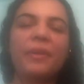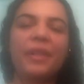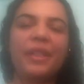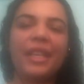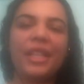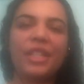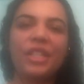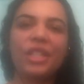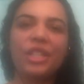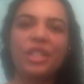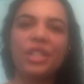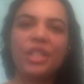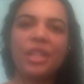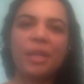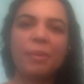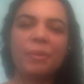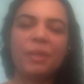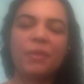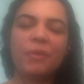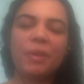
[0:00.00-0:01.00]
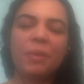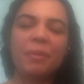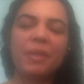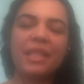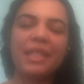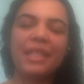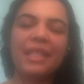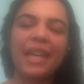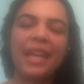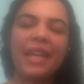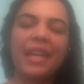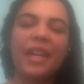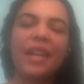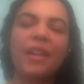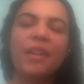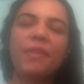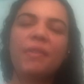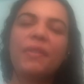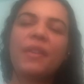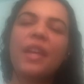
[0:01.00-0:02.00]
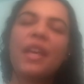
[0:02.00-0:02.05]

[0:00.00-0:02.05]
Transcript: relationships from a state of